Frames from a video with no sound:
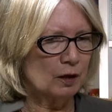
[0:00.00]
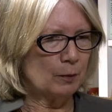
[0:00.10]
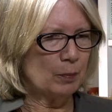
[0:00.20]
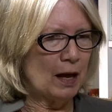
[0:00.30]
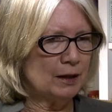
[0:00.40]

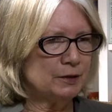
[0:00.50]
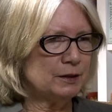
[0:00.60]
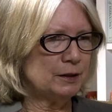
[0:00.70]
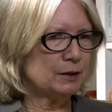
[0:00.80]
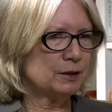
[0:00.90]
the
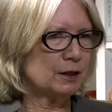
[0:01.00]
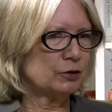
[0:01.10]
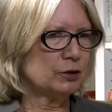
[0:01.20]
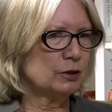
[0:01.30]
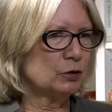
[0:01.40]
policy
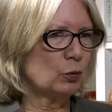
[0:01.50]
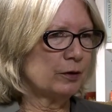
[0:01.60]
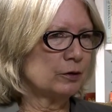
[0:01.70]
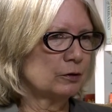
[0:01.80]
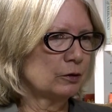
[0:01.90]
discussions,
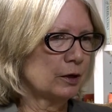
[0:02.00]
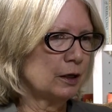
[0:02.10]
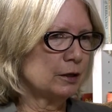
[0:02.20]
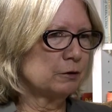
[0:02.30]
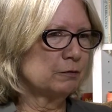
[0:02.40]
whether
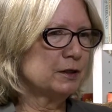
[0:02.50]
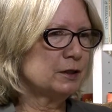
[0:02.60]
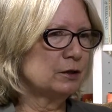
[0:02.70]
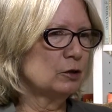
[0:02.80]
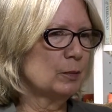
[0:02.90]
looking at the
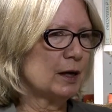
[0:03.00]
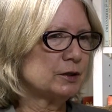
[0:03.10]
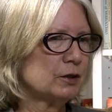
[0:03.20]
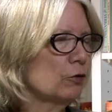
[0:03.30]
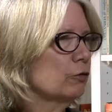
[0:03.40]
recent New
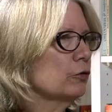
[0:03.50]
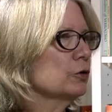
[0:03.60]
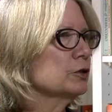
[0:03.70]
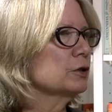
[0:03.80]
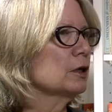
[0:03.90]
Mexico
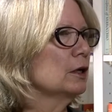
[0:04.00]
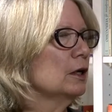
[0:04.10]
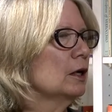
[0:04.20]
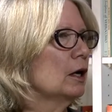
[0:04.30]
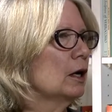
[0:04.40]
First
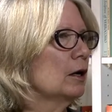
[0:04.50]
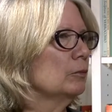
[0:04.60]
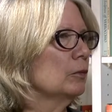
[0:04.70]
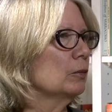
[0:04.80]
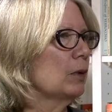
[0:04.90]

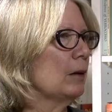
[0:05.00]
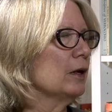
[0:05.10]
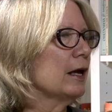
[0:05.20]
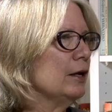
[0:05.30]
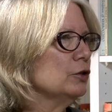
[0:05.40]

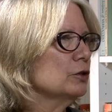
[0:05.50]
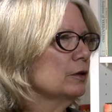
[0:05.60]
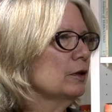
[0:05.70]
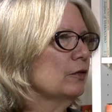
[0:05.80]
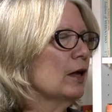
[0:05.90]

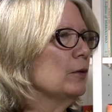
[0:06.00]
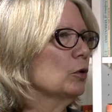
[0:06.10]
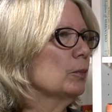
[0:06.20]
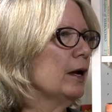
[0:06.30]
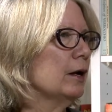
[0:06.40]
publication that they
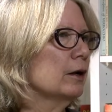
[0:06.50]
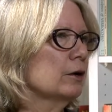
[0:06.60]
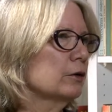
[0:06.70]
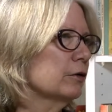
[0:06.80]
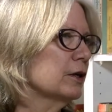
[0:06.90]

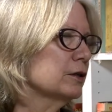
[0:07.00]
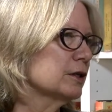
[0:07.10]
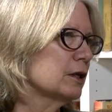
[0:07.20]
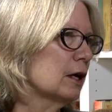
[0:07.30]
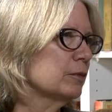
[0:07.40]
prepared, or things
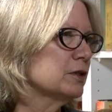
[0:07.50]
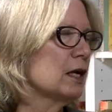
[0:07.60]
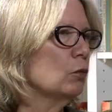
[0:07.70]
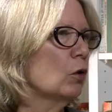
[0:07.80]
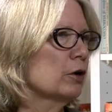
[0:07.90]
that come, the
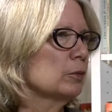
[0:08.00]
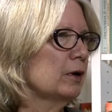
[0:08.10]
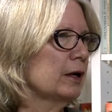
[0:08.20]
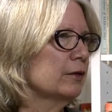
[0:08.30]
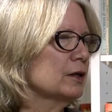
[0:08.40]
state water
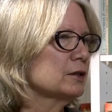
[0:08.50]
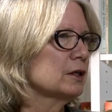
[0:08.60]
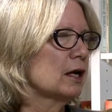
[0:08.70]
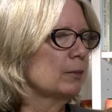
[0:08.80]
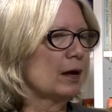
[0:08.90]
plan, things
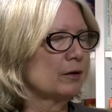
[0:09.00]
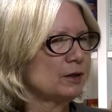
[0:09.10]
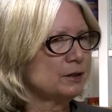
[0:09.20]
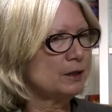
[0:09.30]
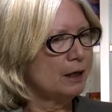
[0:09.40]
that come out of
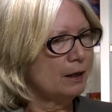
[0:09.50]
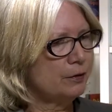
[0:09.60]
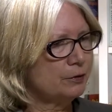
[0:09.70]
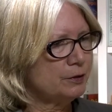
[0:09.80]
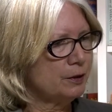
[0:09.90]
this,
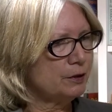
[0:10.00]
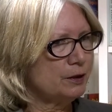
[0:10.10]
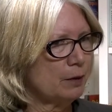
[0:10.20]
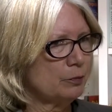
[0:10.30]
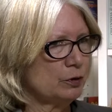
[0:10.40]
there's an
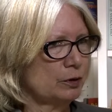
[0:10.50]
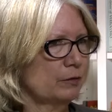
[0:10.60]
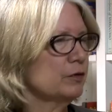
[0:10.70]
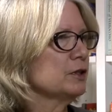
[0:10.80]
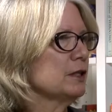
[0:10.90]
assumption
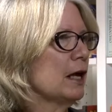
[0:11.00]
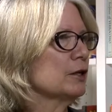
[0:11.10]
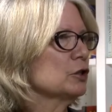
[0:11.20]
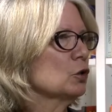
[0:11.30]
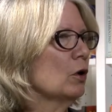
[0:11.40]
of the
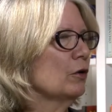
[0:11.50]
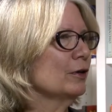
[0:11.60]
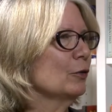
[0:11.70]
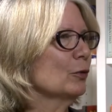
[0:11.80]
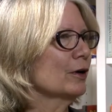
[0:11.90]
status quo
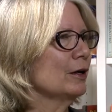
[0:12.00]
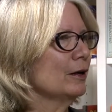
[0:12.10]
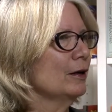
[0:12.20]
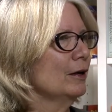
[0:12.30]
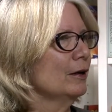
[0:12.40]
that we're
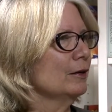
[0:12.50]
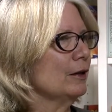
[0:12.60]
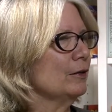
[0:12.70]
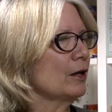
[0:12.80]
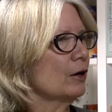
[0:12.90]
going to,
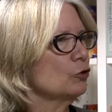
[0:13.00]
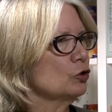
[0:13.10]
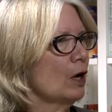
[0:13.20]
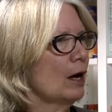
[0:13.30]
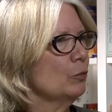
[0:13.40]
that our
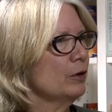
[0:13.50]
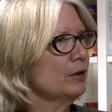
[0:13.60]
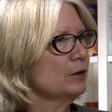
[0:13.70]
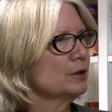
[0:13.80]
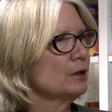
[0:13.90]
job
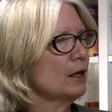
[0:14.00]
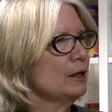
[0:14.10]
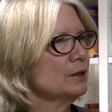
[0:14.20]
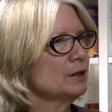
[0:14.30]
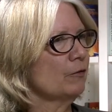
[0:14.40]
within the
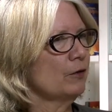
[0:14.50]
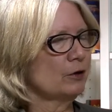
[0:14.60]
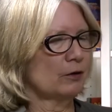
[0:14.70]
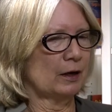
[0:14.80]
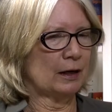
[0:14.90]
state is to
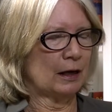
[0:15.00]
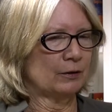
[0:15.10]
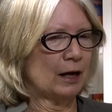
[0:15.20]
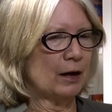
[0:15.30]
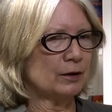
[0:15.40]
figure it
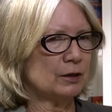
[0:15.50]
out how to